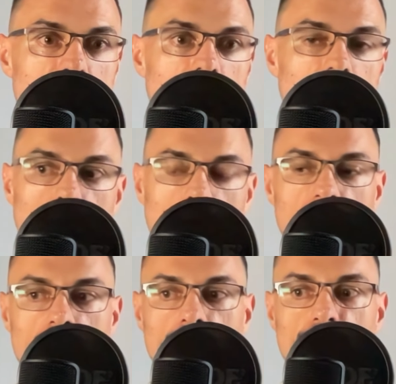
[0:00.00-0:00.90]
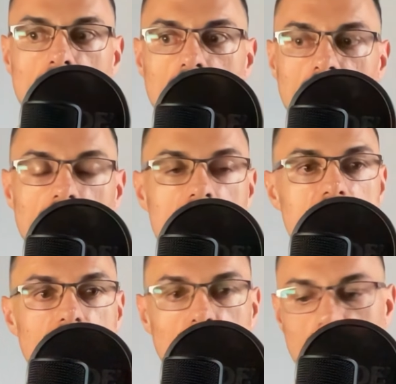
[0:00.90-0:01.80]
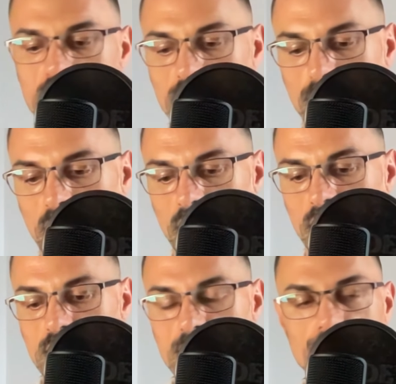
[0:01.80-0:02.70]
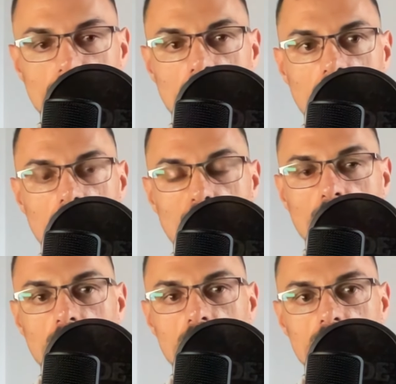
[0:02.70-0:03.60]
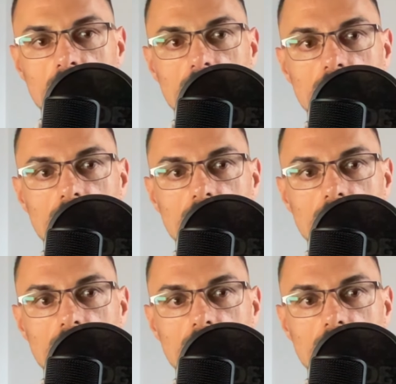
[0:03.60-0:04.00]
However, let's have a look at something else. When